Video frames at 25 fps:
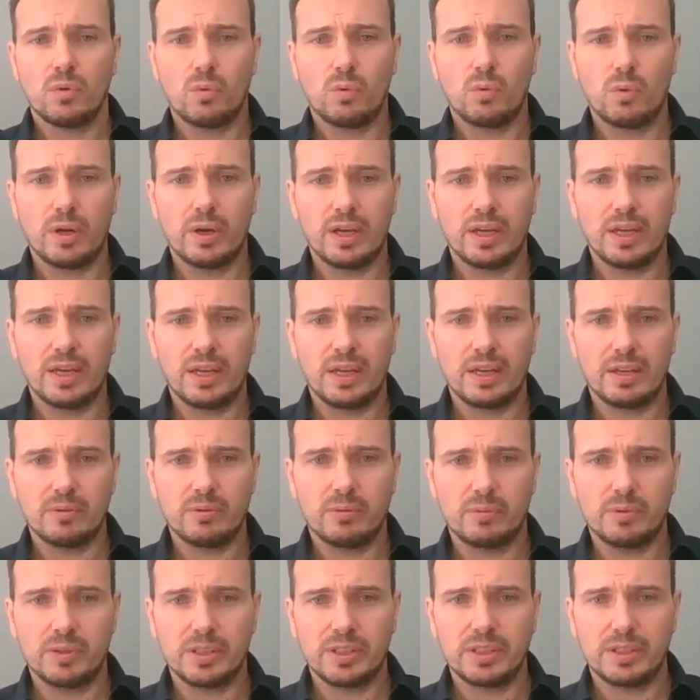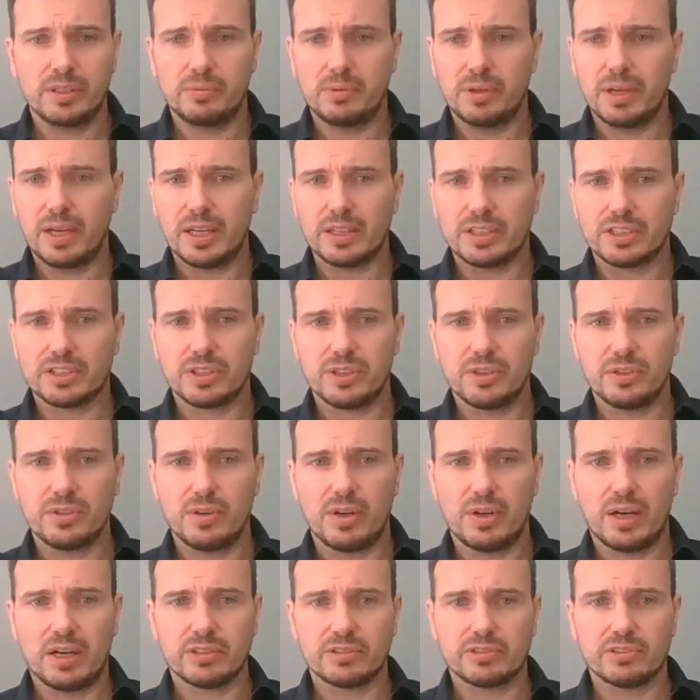where I show you
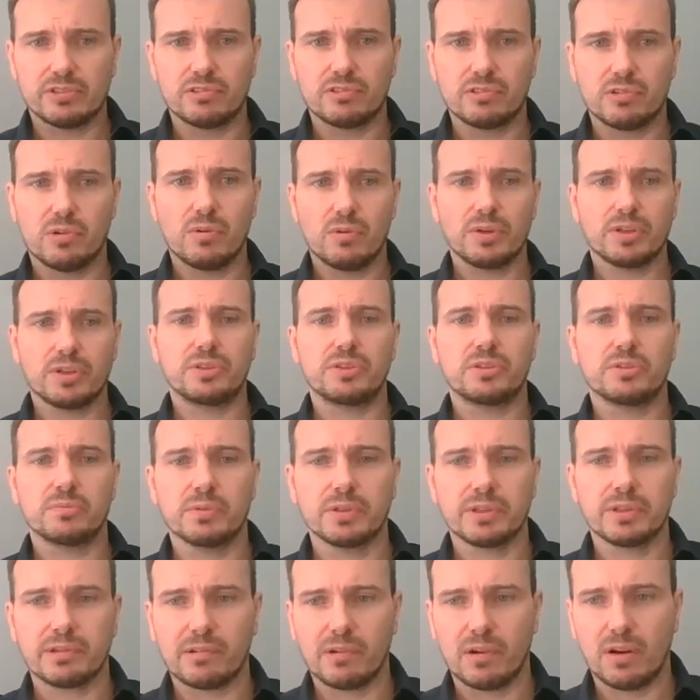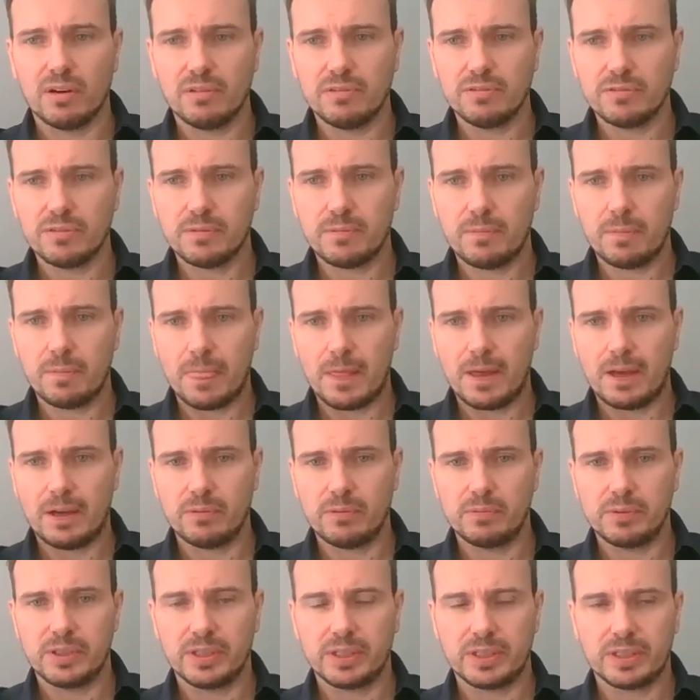how to draw a cubic graph
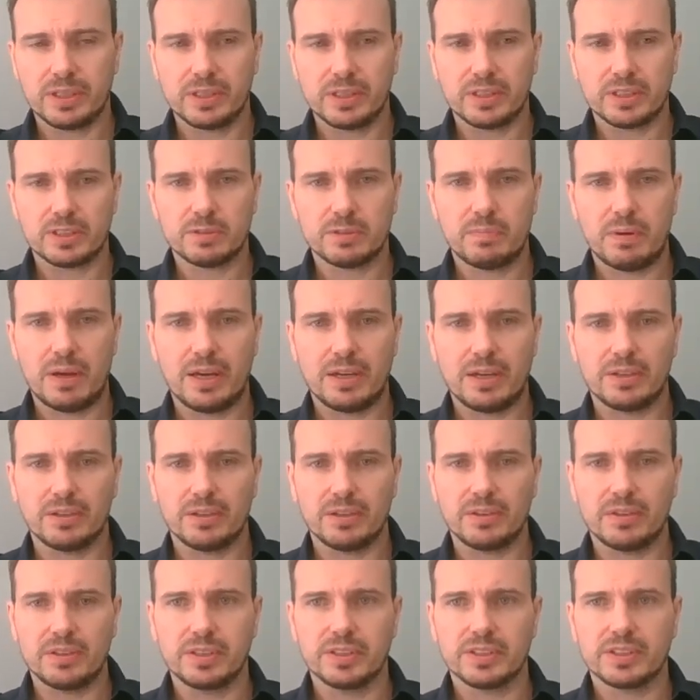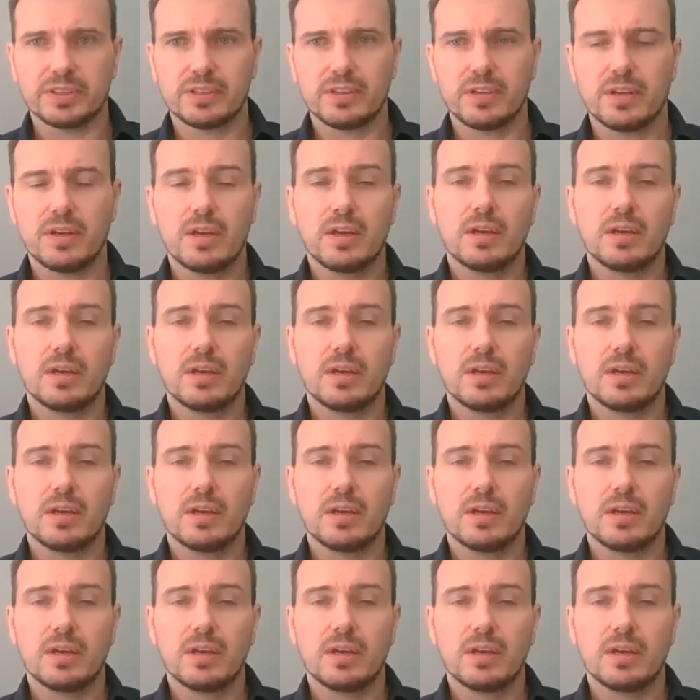and we can expand on this.